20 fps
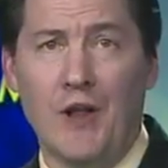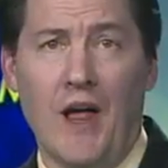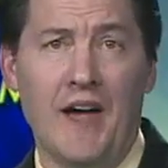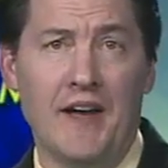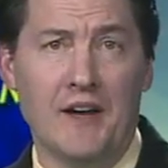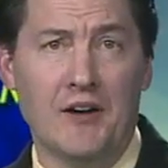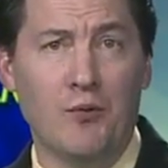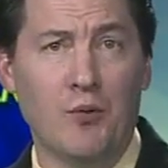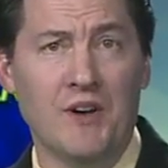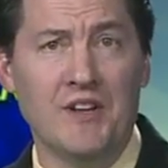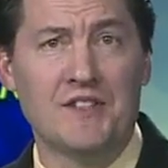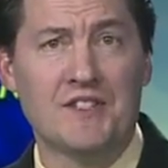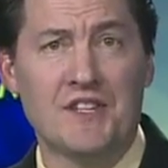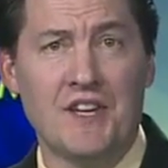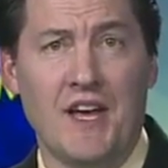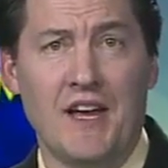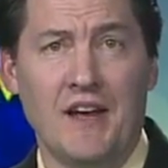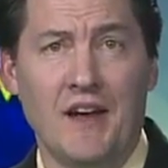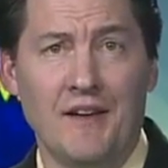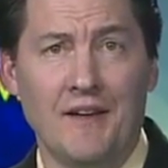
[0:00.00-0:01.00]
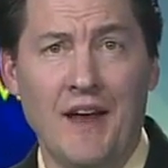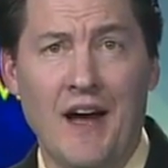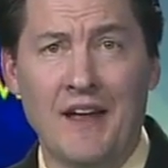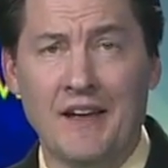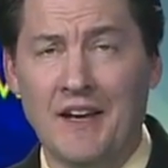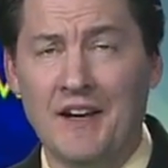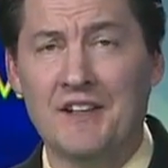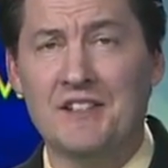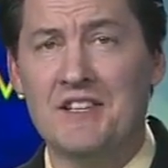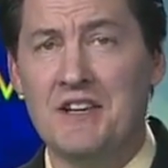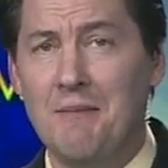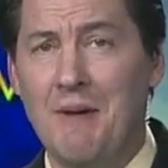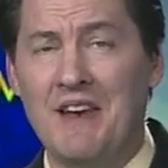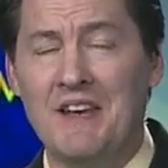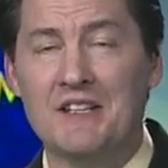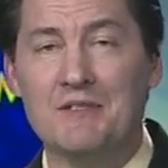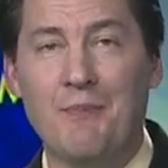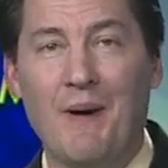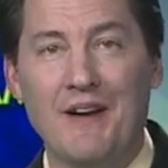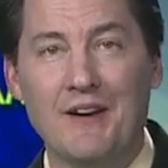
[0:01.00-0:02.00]
like, we'd say. I'm uh, not going to see
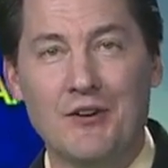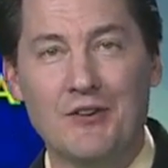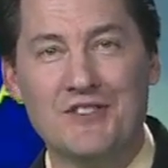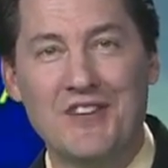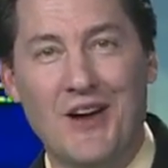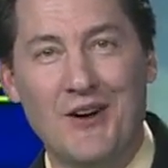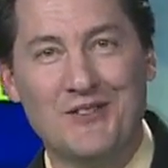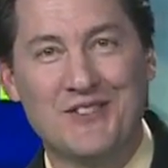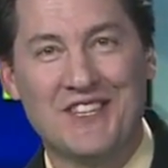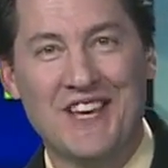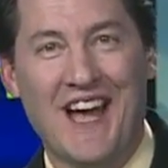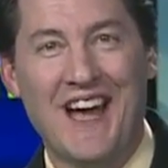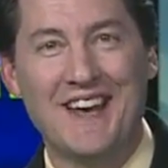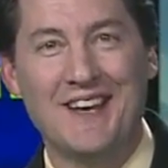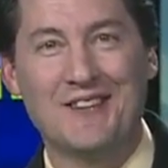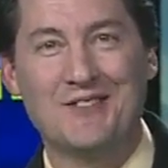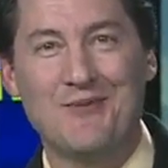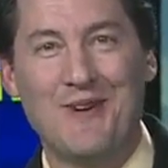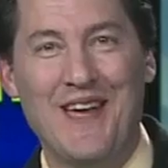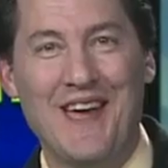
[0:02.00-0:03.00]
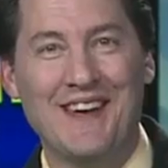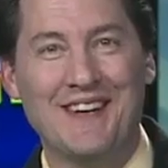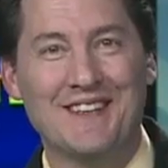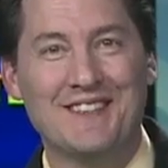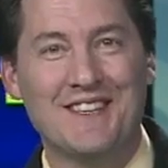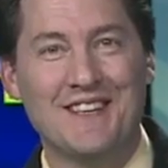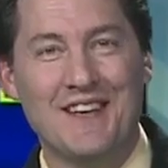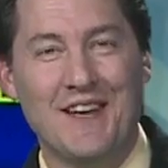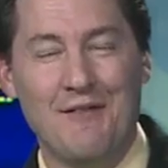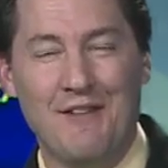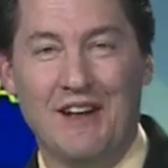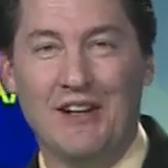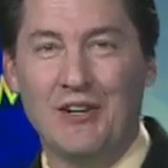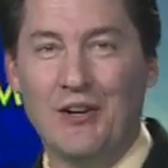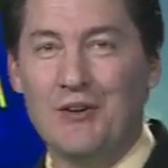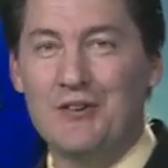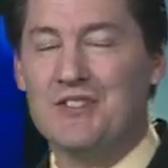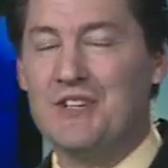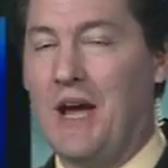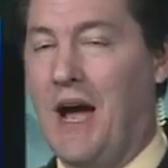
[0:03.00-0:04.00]
many spiders outside as we head into the evening.
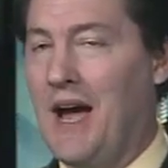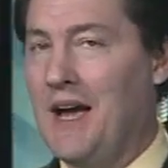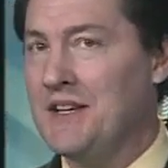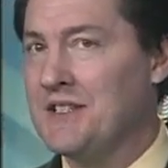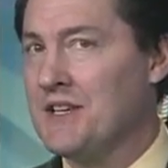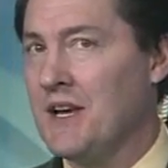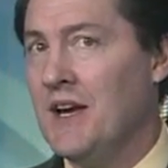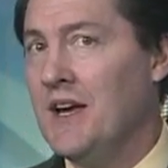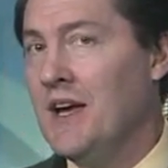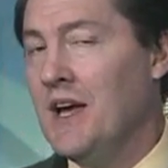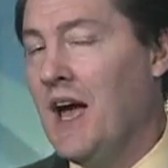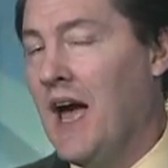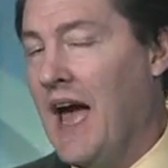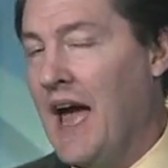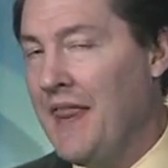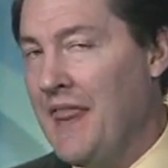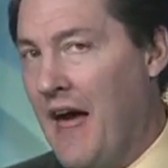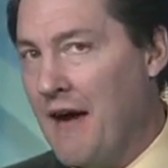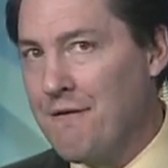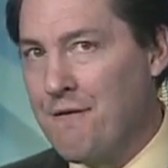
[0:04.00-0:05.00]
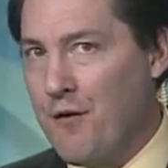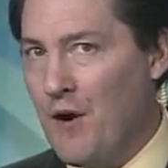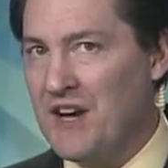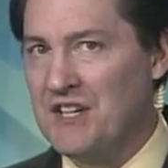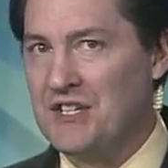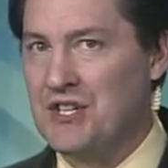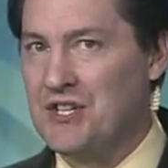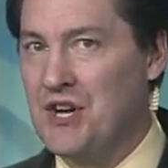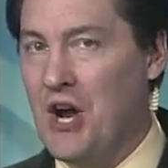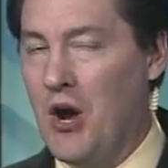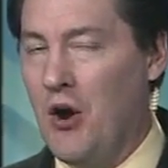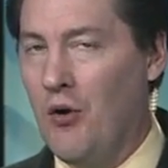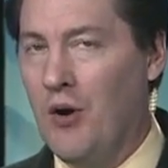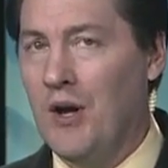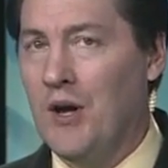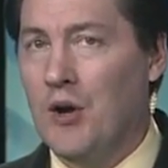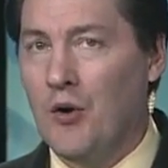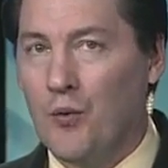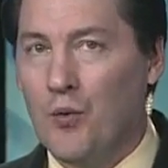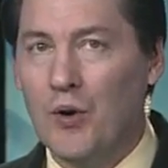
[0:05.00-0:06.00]
Clear skies and that fresh snow
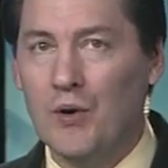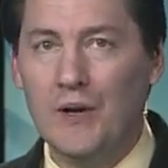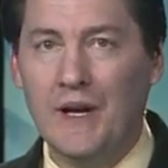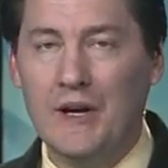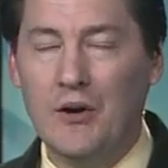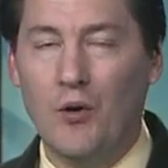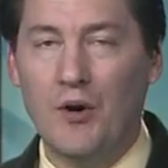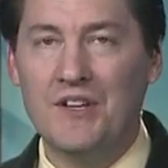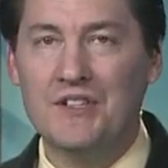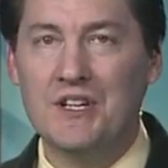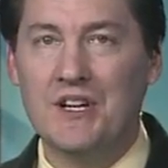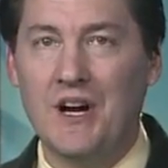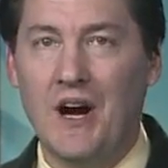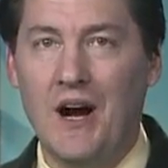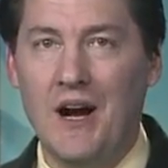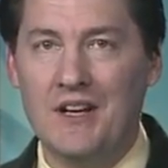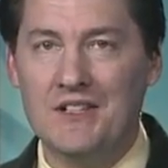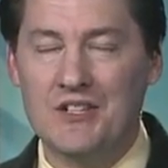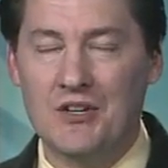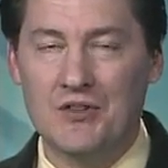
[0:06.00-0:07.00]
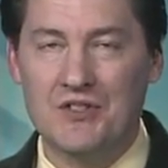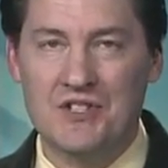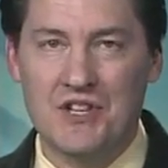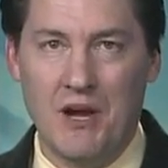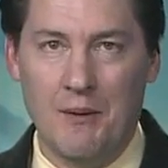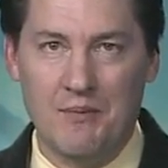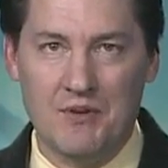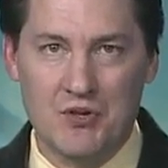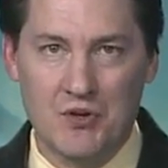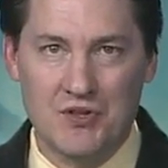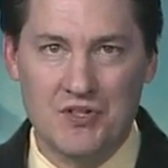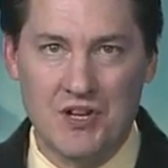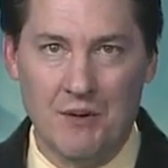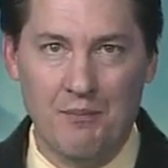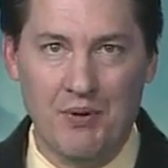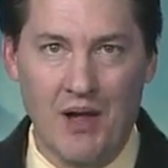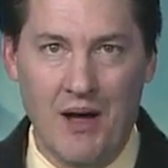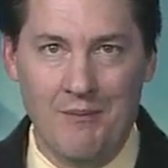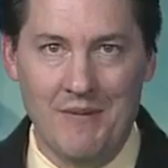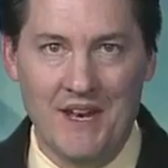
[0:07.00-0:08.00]
really going to cause those temperatures to
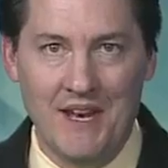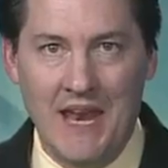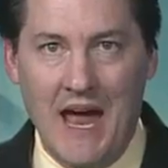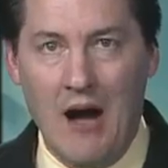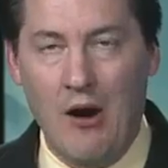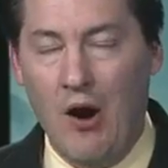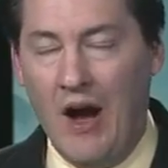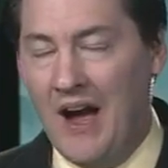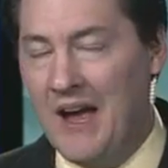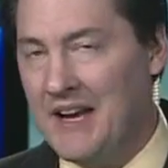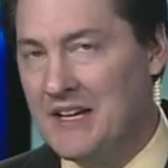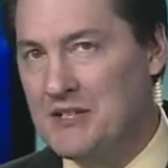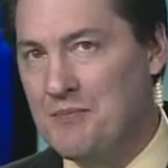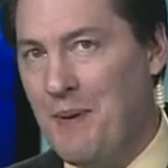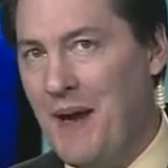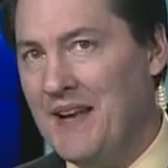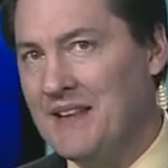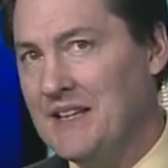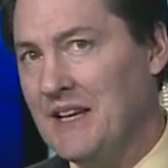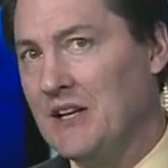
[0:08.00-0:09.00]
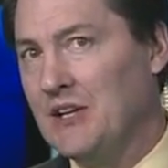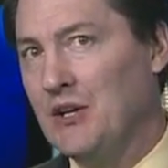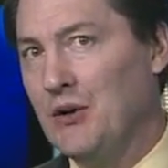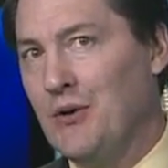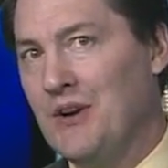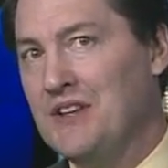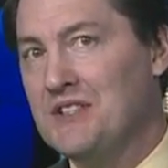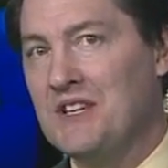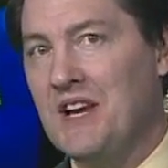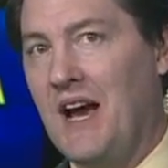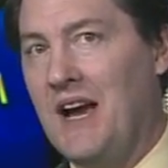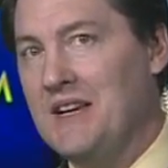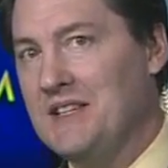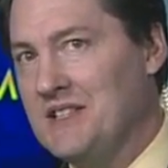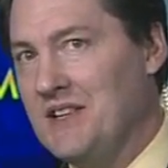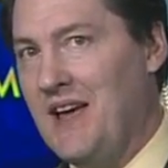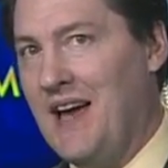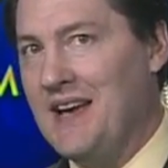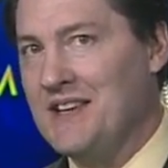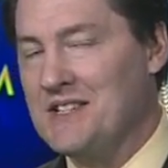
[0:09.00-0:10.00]
plummet. Now, I expected clearing skies
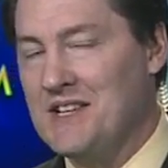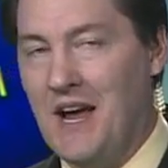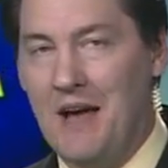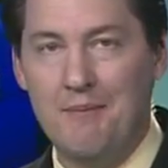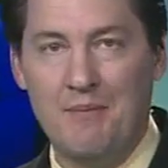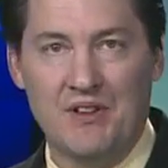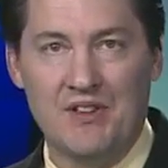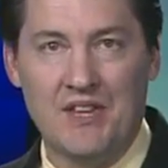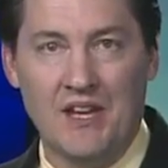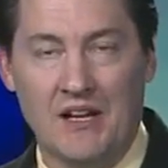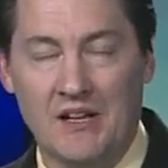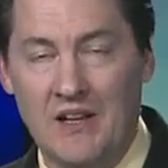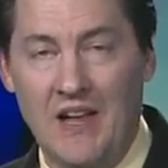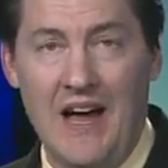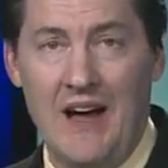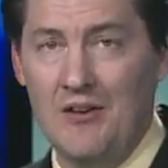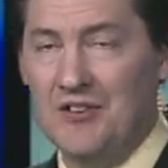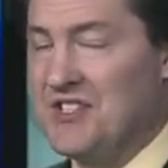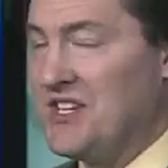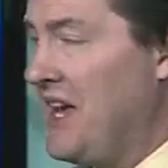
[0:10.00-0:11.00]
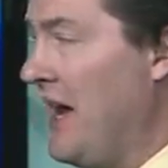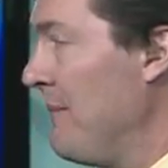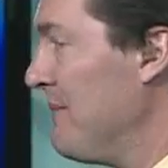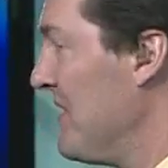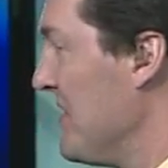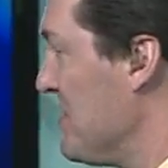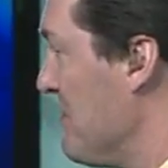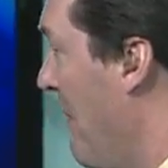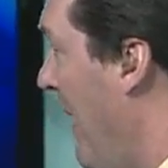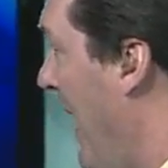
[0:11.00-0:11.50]
last night, but the clouds kept us